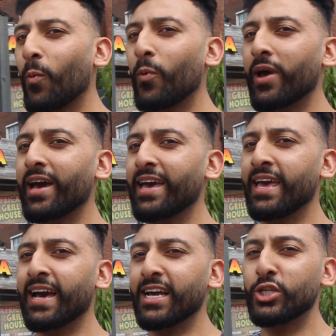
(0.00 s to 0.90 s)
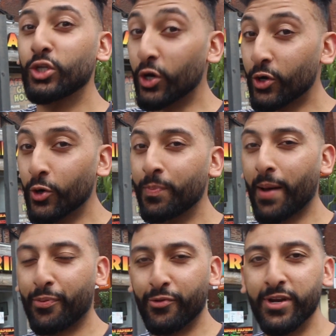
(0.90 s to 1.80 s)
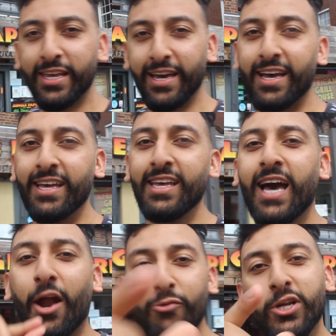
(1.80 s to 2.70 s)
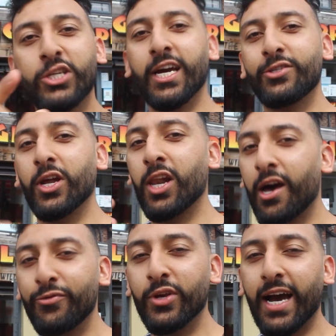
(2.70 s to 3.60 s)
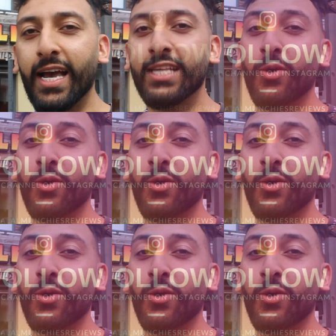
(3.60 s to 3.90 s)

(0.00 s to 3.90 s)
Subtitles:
we are here at Jungle Paprika. I reached out to a lot of you guys